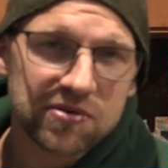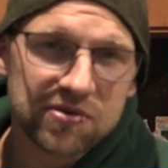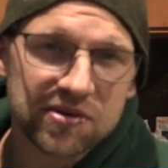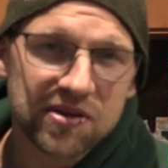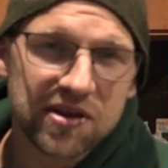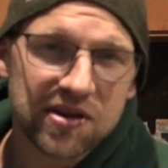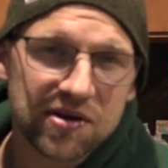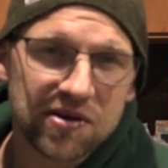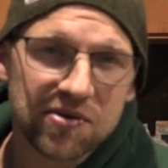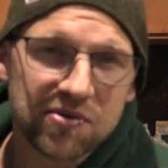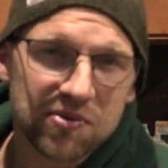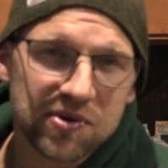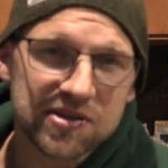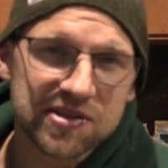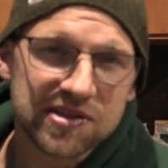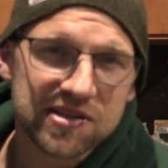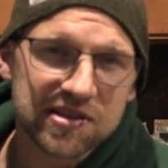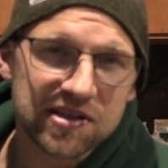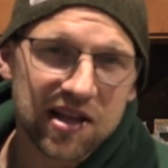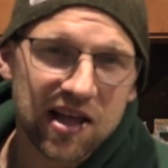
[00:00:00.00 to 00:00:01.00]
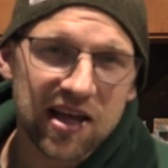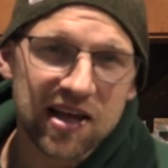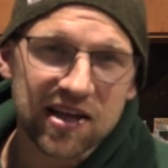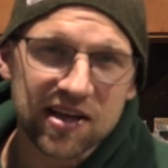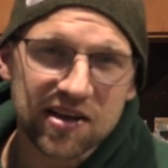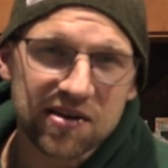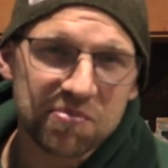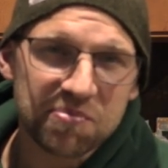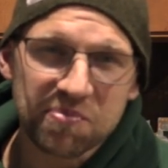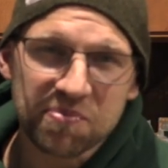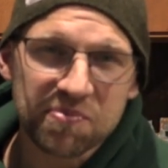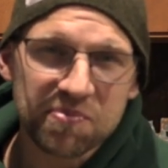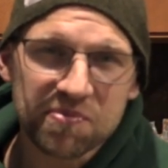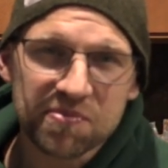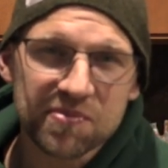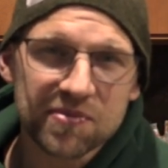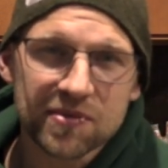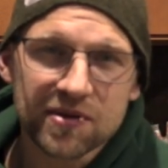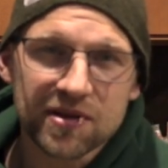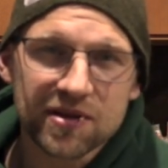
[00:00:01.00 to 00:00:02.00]
You know, wasn't like,
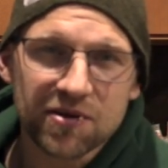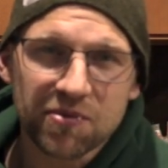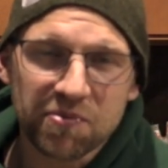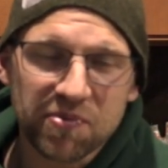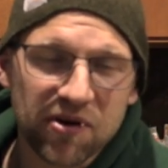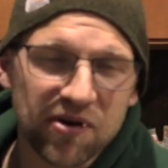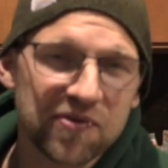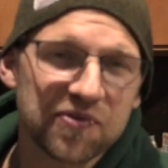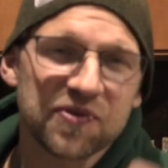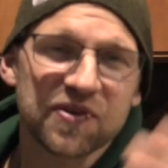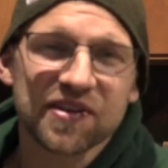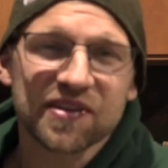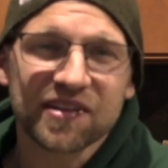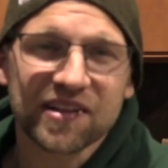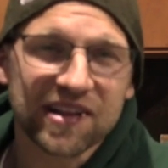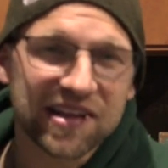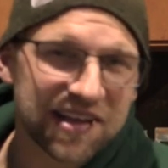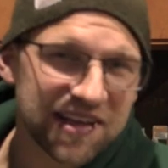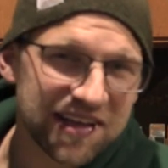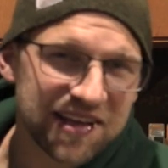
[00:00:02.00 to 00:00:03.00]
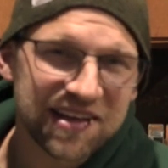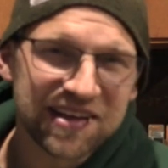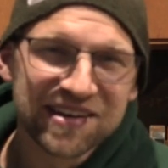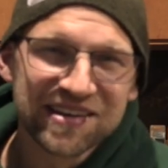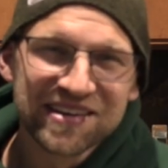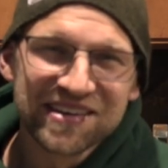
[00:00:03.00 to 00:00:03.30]
you know, perfectly